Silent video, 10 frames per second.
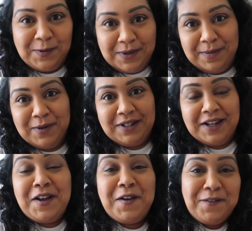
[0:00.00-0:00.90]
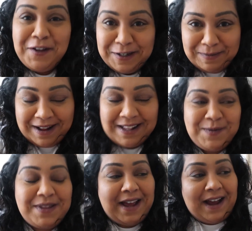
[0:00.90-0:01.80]
with
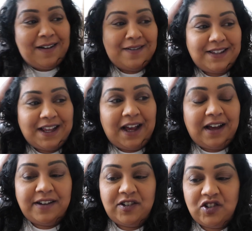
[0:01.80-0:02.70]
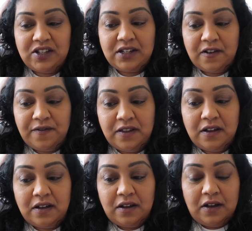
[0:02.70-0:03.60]
the house and just stuff
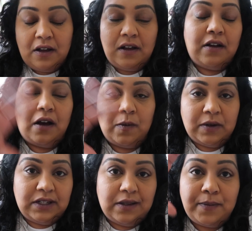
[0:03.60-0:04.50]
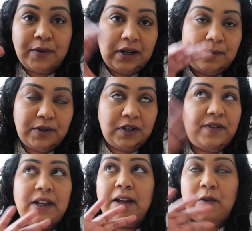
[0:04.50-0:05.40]
that I wanted the boiler
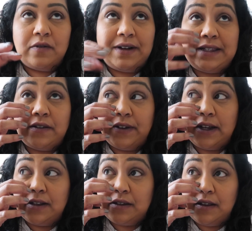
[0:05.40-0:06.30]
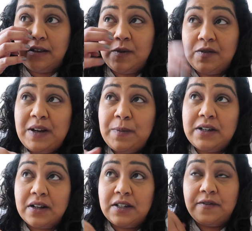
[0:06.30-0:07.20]
moving and all the rest of it. And so it was a really
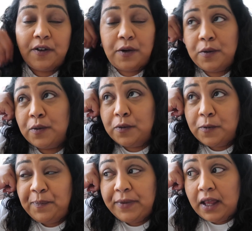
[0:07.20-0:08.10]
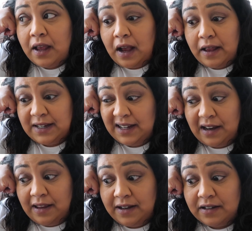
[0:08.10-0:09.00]
productive phone call, and I didn't get
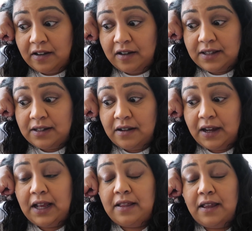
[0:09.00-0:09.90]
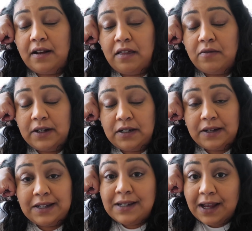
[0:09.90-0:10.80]
anything done last night, and then I thought I'd do
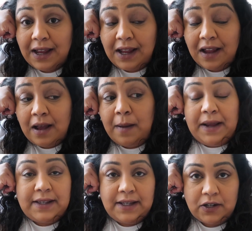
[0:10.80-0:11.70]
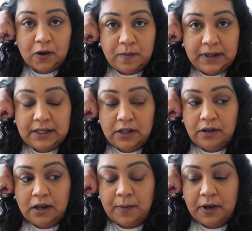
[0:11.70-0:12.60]
it today because he told me
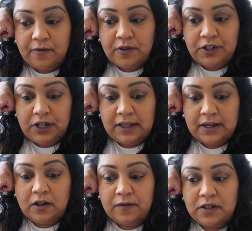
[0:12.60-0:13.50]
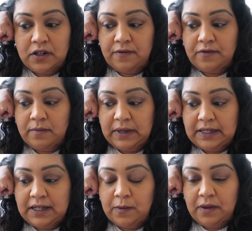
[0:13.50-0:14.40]
to come over on Tuesday afternoon for a
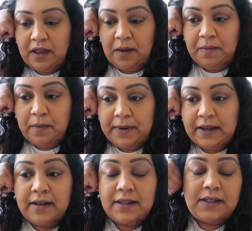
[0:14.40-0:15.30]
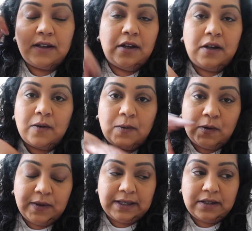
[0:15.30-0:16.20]
meeting with him. But because
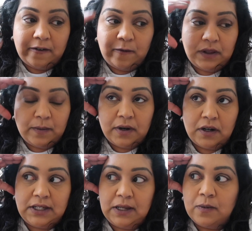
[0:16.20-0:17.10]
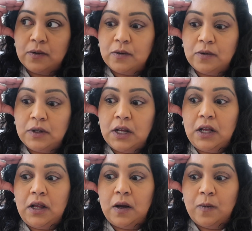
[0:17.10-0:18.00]
all this stuff with the party wall
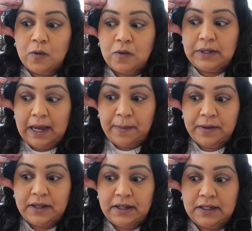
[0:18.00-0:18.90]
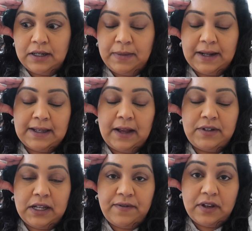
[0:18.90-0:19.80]
award happened, and because I have
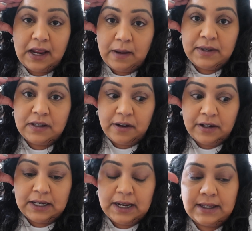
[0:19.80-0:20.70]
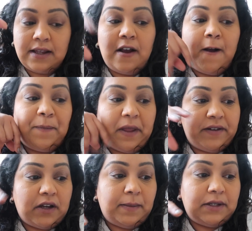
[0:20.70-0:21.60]
to give the neighbours notice, I've
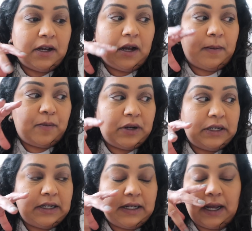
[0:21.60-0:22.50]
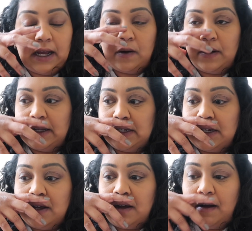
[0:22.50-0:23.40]
typed it up, printed it out, and
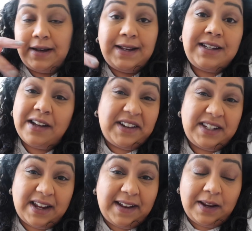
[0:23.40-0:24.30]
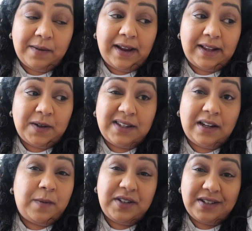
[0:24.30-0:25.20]
I need to go today anyway. So I
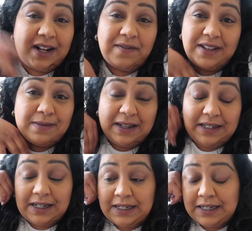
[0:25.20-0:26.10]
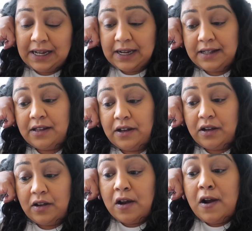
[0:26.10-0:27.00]
said, can we just have this meeting today?
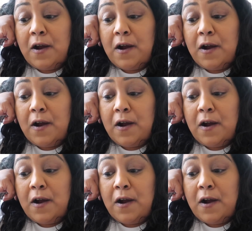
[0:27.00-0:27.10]
So